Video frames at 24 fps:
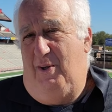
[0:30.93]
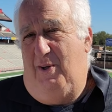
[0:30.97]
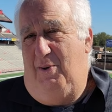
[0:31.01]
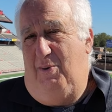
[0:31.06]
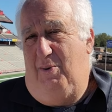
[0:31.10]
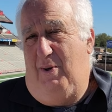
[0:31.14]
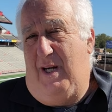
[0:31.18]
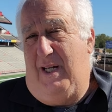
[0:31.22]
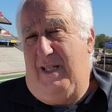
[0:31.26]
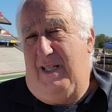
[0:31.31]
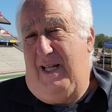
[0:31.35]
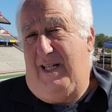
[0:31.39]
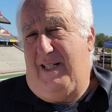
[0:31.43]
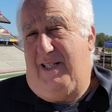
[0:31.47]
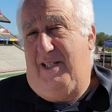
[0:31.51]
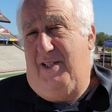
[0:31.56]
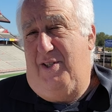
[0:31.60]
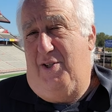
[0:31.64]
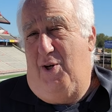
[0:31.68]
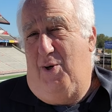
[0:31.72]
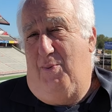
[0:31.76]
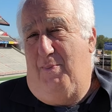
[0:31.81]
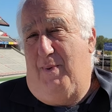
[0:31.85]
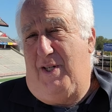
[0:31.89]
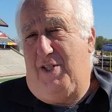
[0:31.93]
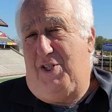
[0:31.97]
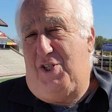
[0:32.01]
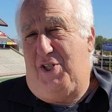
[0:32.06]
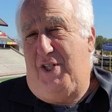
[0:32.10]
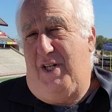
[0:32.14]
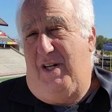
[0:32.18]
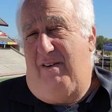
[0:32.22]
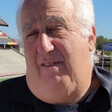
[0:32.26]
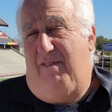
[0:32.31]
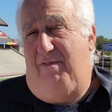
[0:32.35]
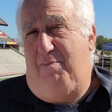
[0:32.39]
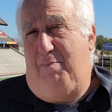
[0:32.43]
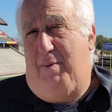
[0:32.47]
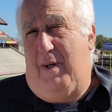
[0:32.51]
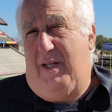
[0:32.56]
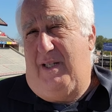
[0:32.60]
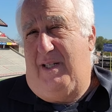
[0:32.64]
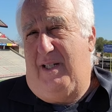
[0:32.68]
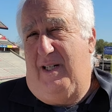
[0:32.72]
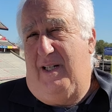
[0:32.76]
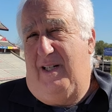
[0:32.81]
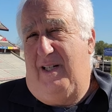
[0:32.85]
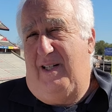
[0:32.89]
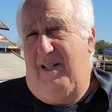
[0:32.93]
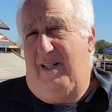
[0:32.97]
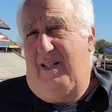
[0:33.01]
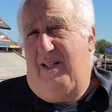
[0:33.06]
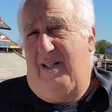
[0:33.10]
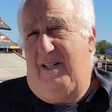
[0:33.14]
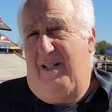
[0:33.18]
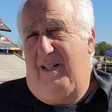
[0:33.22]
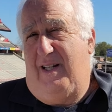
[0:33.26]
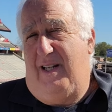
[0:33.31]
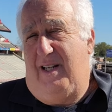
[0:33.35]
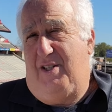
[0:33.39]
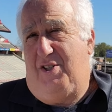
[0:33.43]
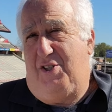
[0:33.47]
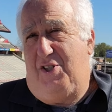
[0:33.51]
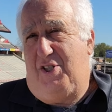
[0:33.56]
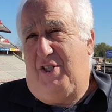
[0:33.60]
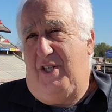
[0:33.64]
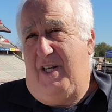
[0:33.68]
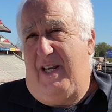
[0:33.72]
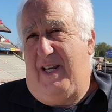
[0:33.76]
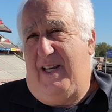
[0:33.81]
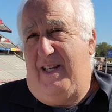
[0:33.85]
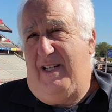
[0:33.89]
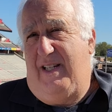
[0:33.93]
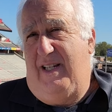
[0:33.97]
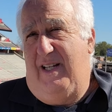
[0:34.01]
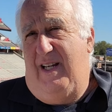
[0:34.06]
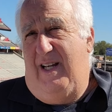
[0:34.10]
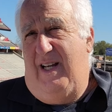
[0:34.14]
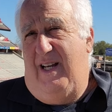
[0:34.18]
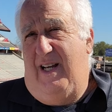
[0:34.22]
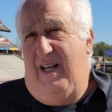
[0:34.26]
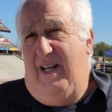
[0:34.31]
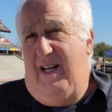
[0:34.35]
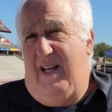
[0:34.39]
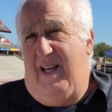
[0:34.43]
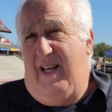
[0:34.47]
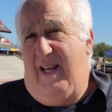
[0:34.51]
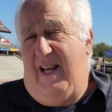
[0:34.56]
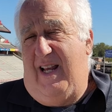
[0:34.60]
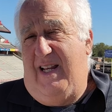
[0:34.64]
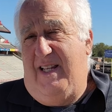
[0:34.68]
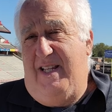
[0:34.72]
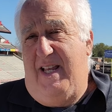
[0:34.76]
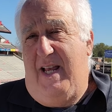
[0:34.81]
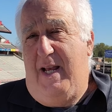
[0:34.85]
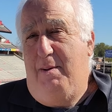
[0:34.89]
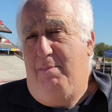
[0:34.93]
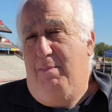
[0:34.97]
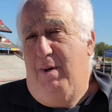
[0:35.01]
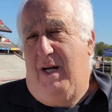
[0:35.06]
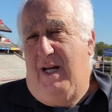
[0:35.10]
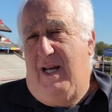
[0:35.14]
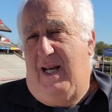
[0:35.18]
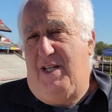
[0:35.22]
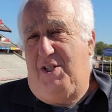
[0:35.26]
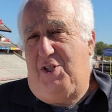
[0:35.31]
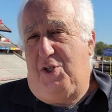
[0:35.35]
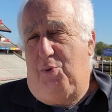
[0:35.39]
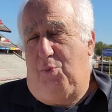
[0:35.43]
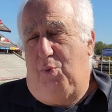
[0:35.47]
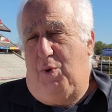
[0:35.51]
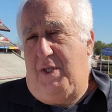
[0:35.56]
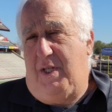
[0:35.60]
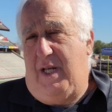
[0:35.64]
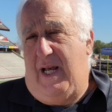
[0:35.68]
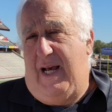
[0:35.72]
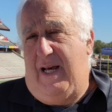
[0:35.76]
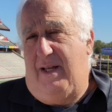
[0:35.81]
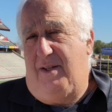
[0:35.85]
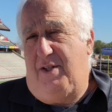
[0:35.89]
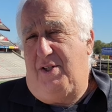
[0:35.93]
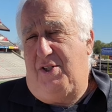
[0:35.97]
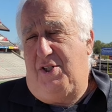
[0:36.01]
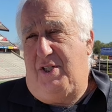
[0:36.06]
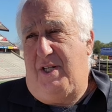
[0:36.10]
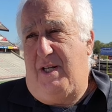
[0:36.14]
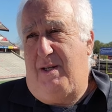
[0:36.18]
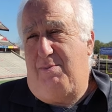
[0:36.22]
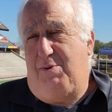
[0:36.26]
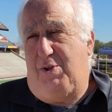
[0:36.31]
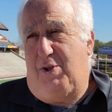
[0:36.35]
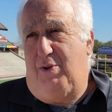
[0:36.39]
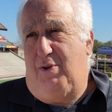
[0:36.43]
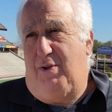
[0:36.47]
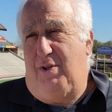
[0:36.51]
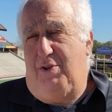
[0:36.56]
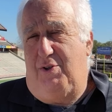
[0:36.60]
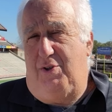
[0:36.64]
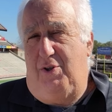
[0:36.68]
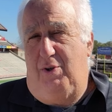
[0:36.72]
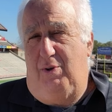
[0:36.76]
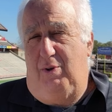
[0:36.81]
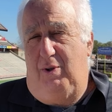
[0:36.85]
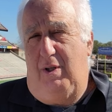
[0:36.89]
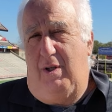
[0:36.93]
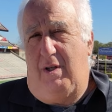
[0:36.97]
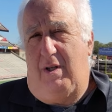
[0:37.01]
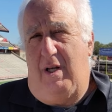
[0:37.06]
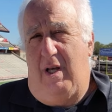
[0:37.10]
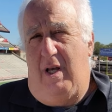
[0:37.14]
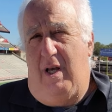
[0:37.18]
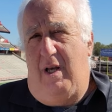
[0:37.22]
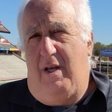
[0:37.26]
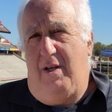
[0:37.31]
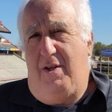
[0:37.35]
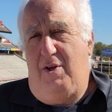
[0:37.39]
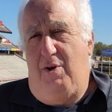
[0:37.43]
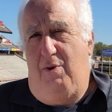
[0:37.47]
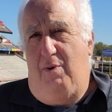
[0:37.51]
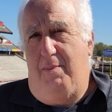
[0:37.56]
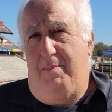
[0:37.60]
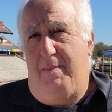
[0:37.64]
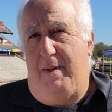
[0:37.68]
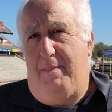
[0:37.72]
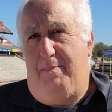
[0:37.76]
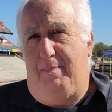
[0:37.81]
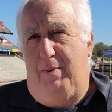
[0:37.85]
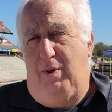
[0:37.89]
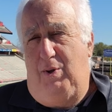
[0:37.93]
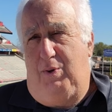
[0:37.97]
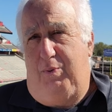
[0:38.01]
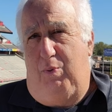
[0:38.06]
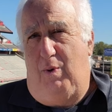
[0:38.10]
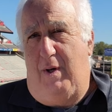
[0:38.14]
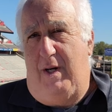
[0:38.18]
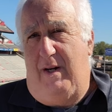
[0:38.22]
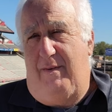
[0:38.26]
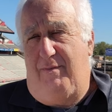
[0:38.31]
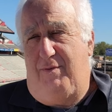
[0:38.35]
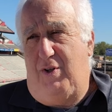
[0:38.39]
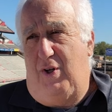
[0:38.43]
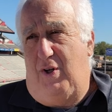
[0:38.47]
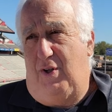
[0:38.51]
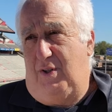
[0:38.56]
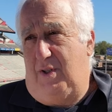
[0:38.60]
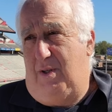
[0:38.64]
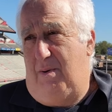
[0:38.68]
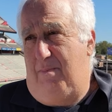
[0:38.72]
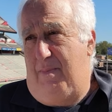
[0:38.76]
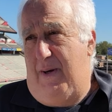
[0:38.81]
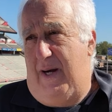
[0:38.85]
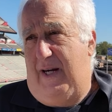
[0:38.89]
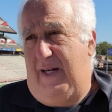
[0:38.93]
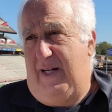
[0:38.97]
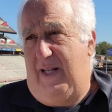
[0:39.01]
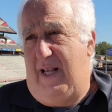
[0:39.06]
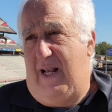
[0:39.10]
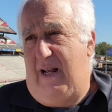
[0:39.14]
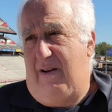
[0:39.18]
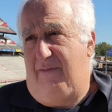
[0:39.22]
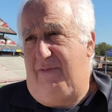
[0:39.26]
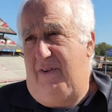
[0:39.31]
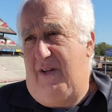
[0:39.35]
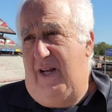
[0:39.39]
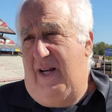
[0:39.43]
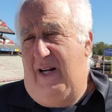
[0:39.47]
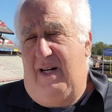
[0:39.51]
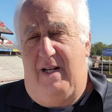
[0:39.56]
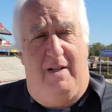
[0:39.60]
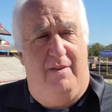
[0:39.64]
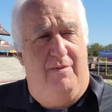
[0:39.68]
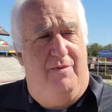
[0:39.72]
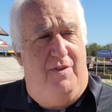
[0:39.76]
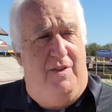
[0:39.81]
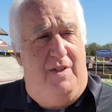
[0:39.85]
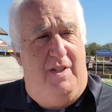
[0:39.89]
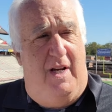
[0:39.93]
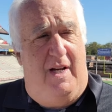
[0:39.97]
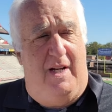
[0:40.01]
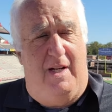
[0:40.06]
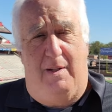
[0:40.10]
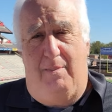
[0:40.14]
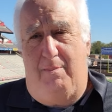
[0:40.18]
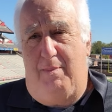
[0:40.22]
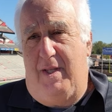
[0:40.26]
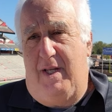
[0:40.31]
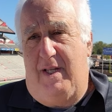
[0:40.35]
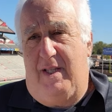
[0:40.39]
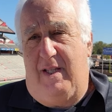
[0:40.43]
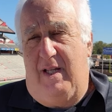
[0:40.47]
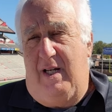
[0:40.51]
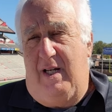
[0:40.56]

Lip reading: Well, I'd like to know myself, but it's a enigma as to what, how this team's going to do. Look, you and me both, Wayne, have talked about it ad infinitum, that